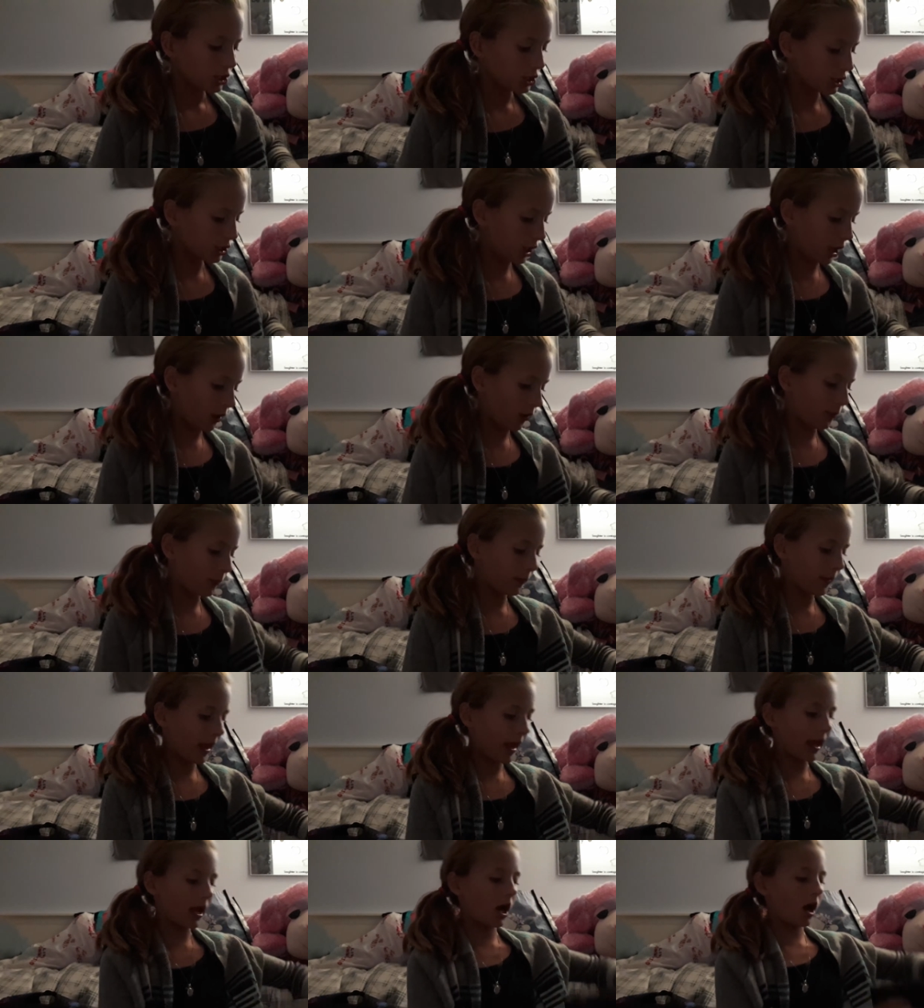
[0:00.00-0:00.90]
so
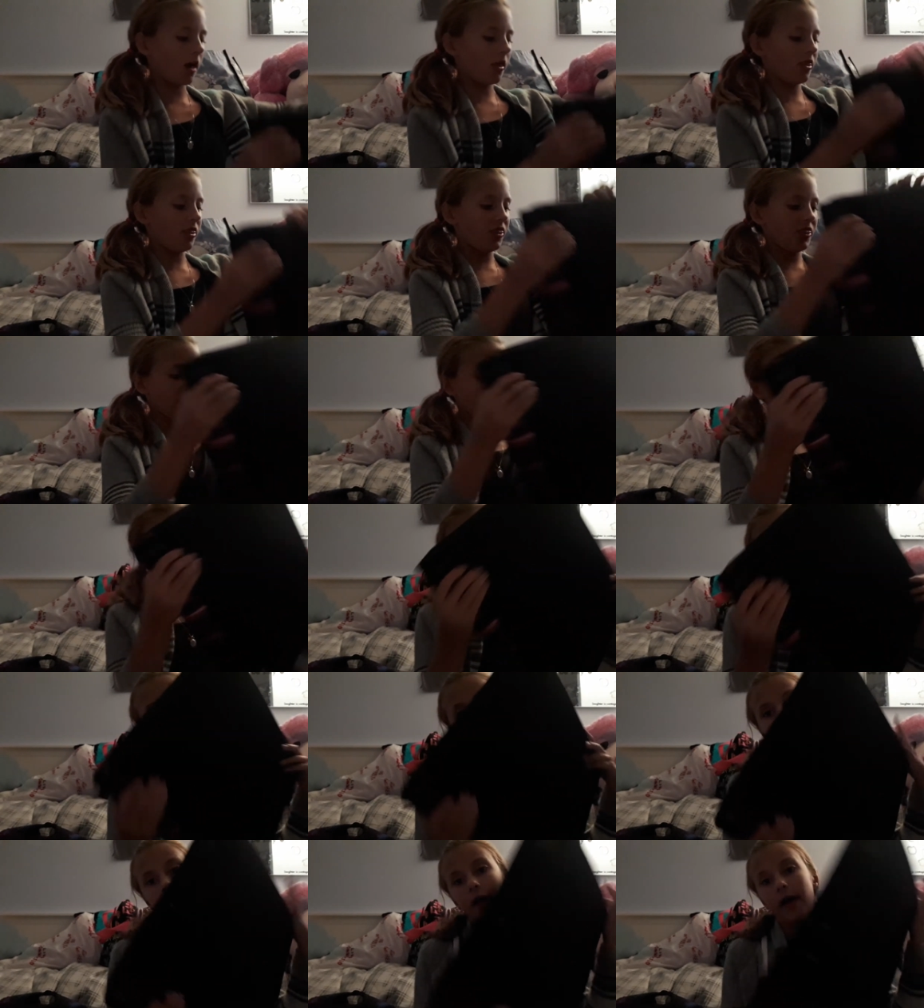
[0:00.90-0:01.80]
I got this
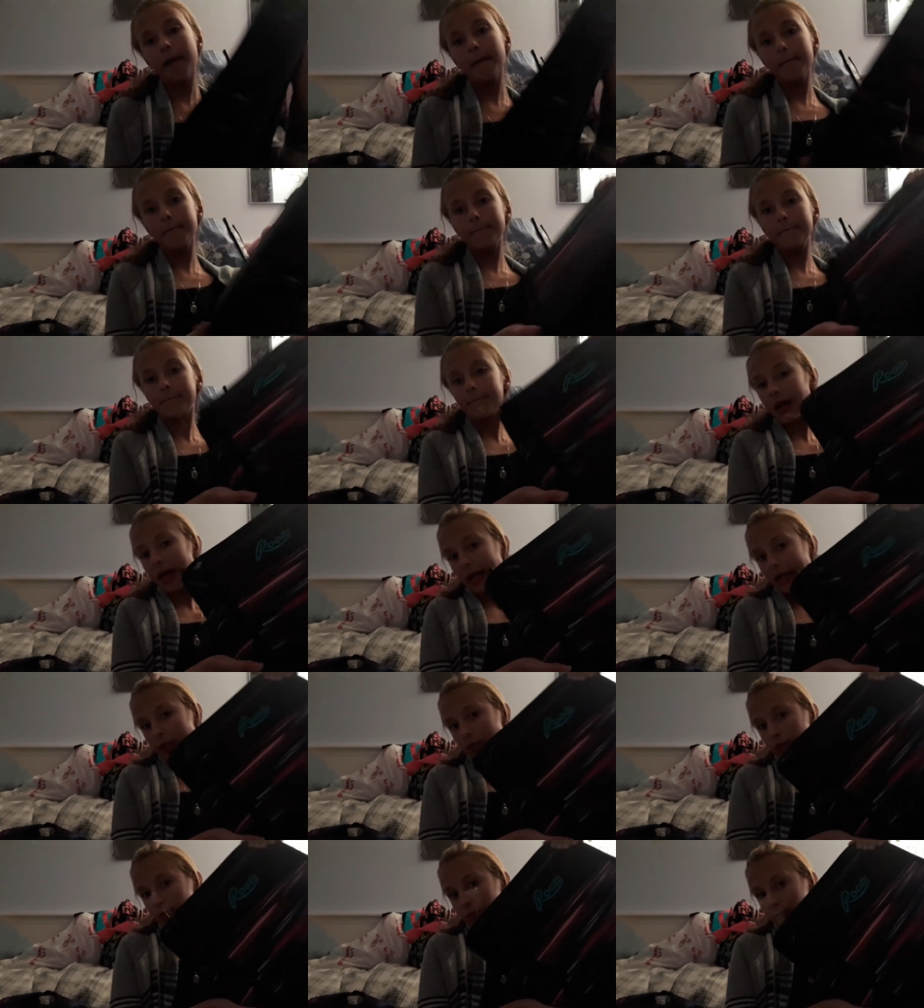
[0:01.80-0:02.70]

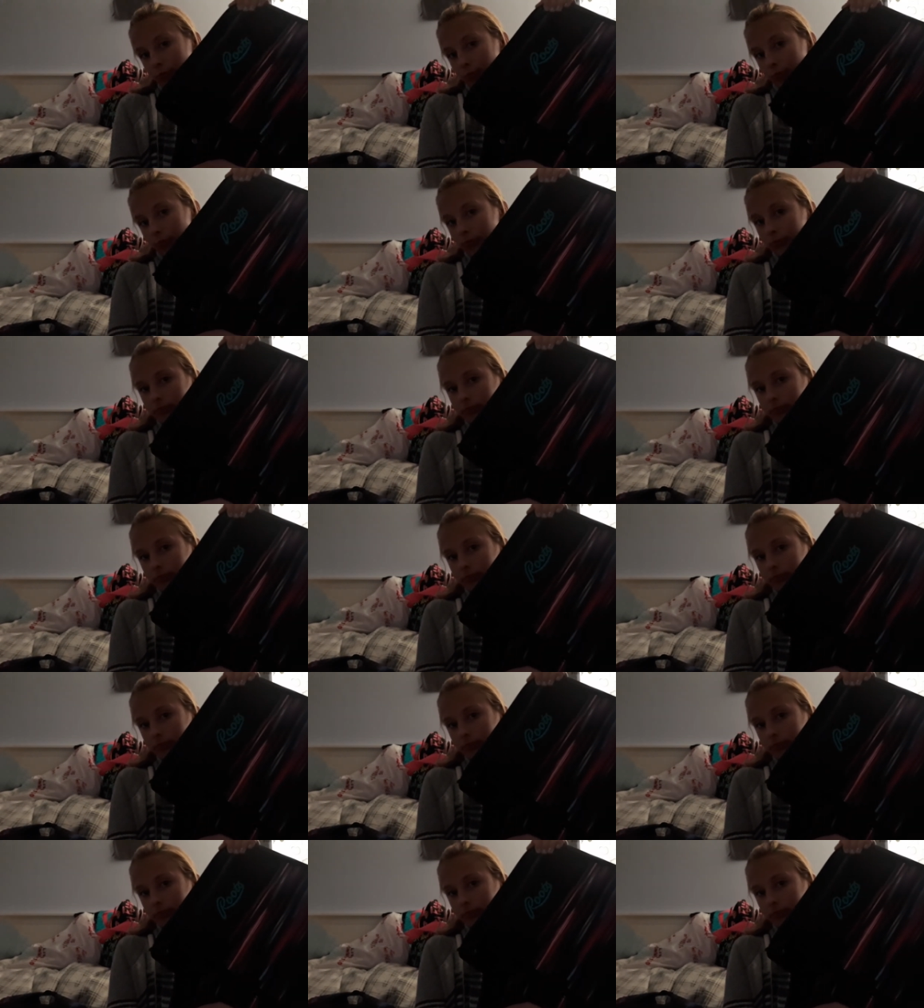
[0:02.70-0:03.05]
binder,